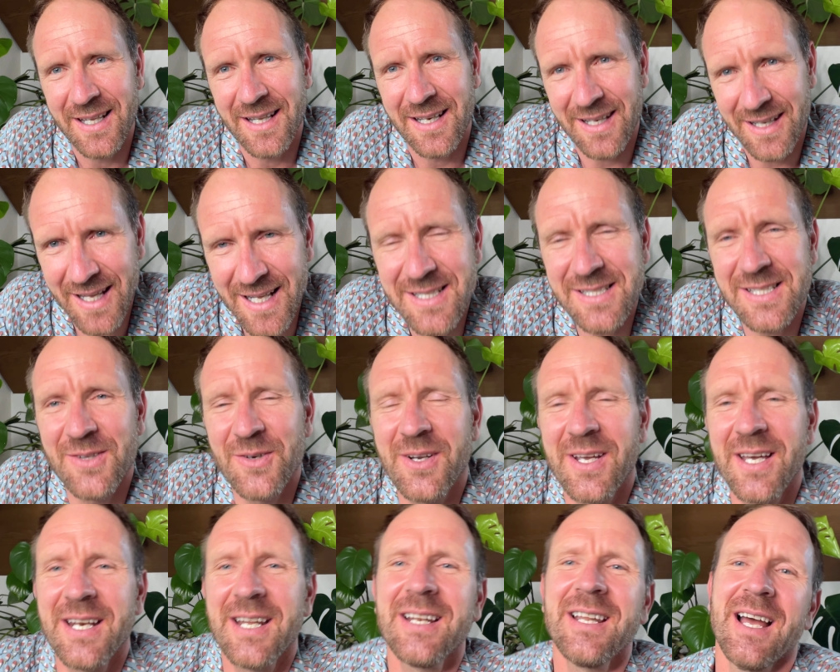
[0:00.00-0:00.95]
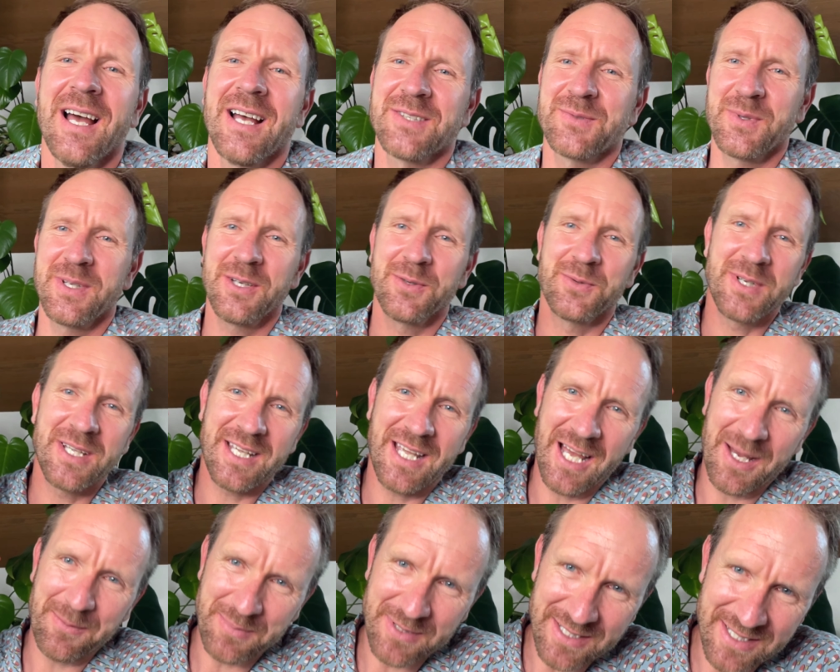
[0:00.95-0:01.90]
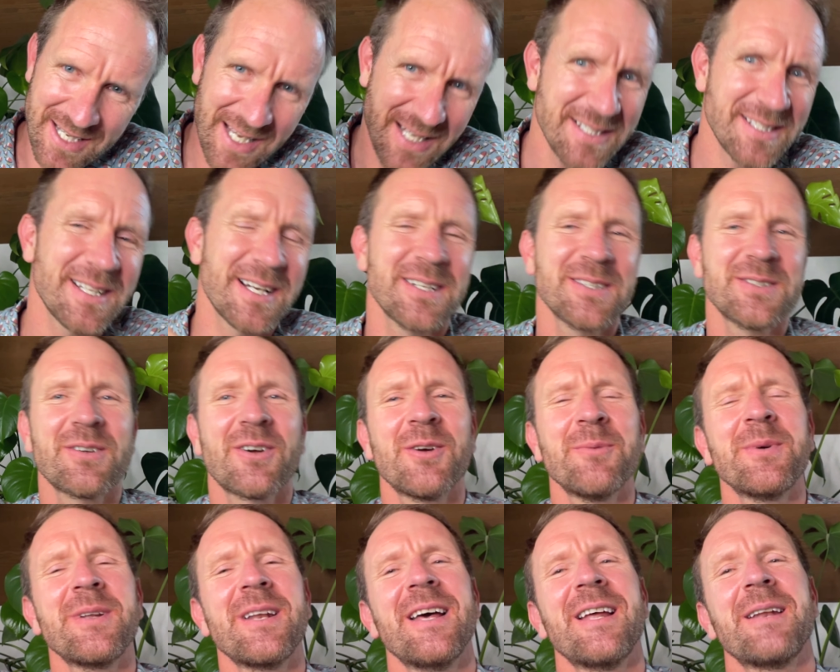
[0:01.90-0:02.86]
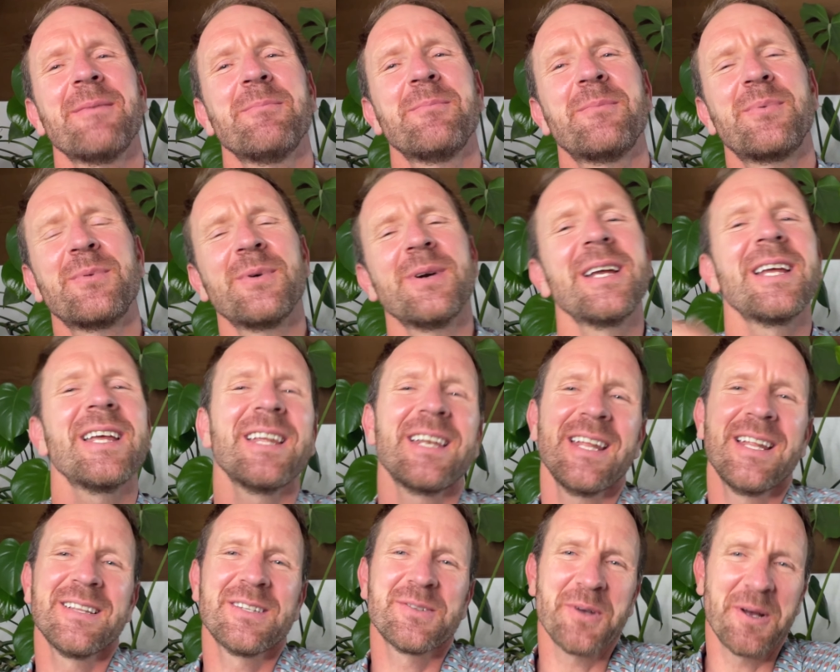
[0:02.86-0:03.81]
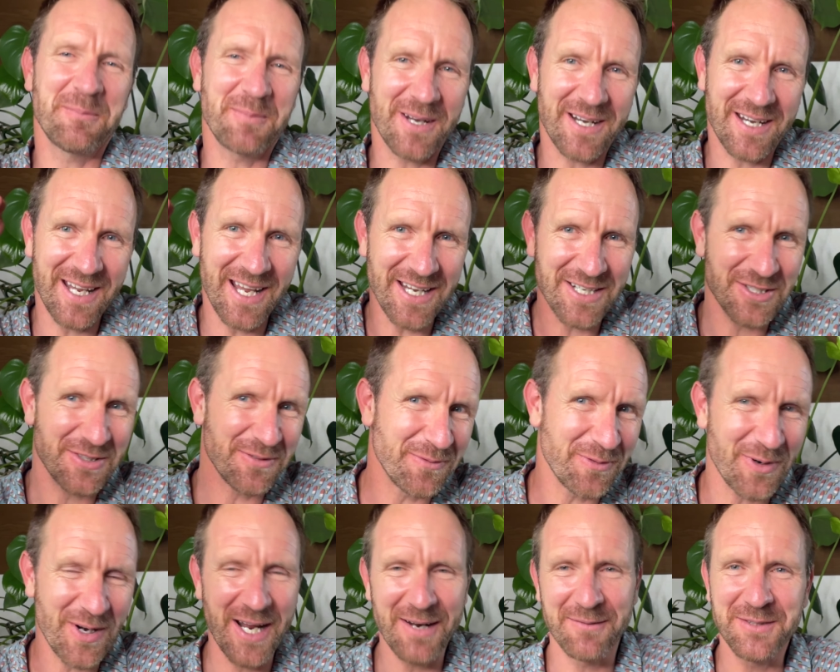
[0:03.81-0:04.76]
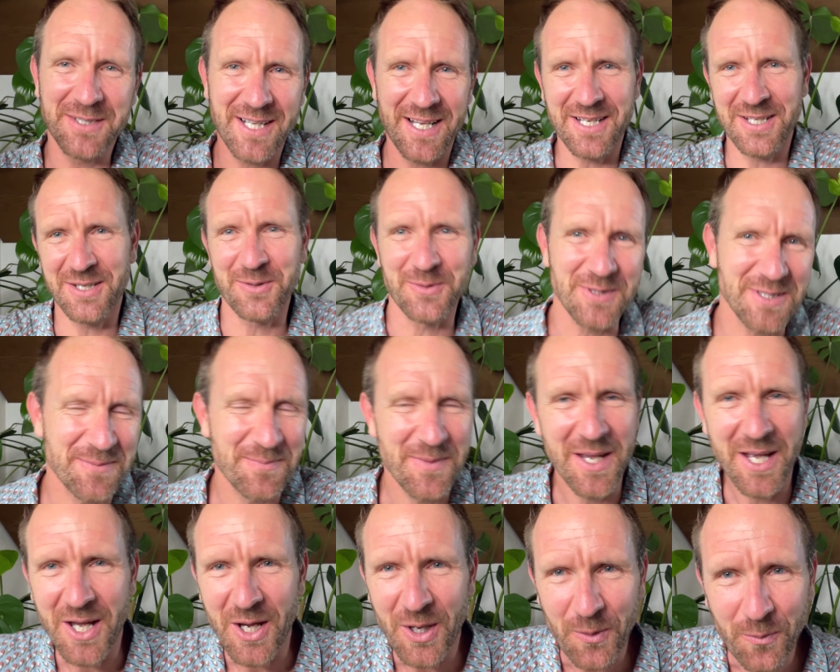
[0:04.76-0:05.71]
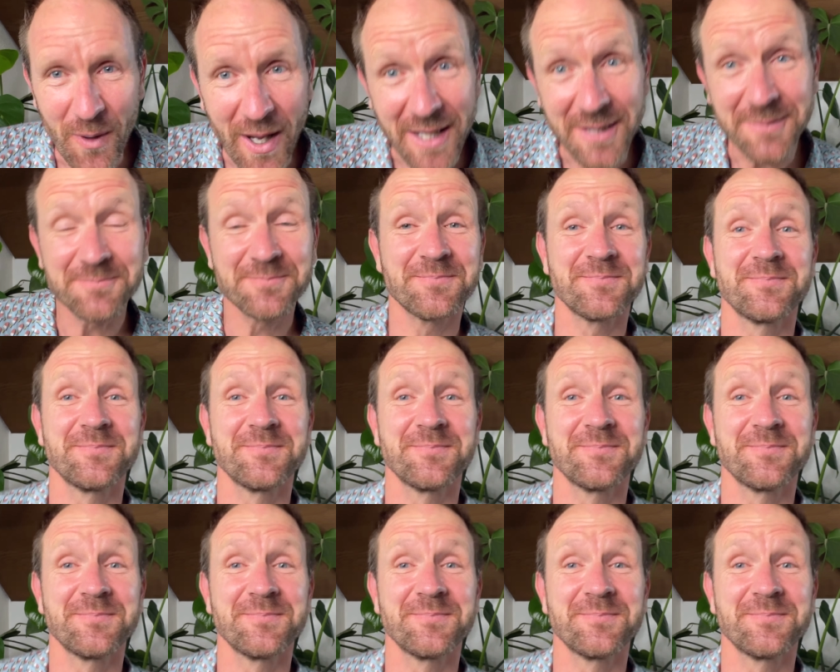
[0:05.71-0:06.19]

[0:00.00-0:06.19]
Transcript: Let's look at it as we recap yesterday's sermon and bring it into application for everyday use. Well,